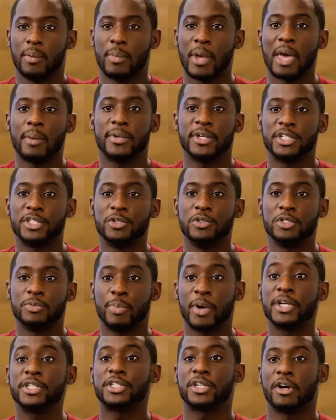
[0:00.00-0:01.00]
Babbage
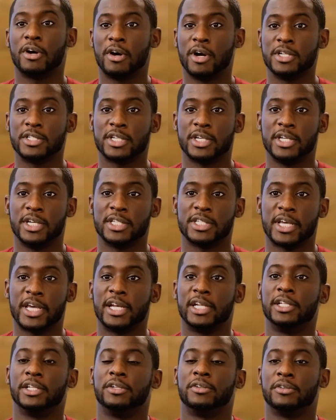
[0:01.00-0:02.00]
used punch cards in his
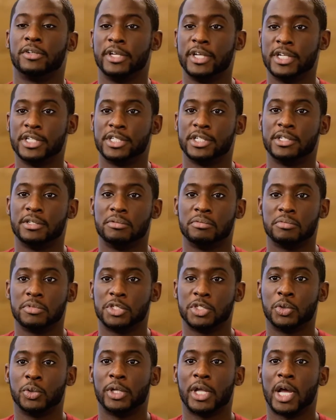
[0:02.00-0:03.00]
analytical engine
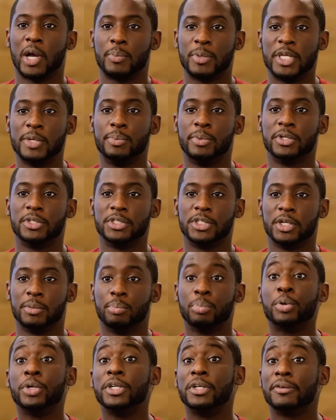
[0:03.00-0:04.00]
to allow people to
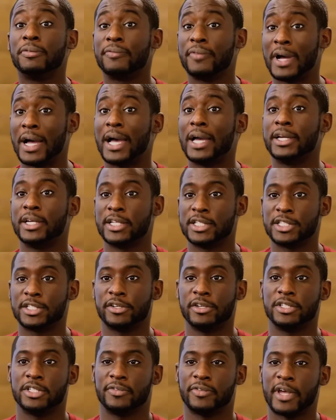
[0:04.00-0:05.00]
predefine a
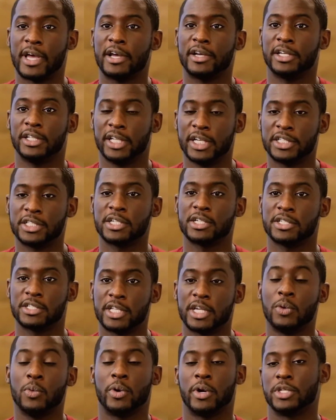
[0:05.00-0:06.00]
series of calculations
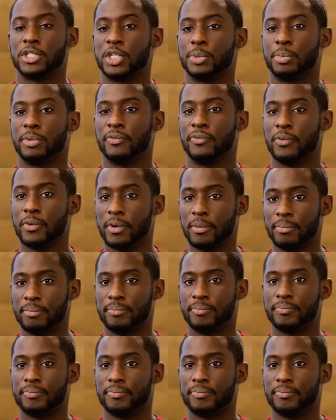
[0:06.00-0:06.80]
they wanted to perform.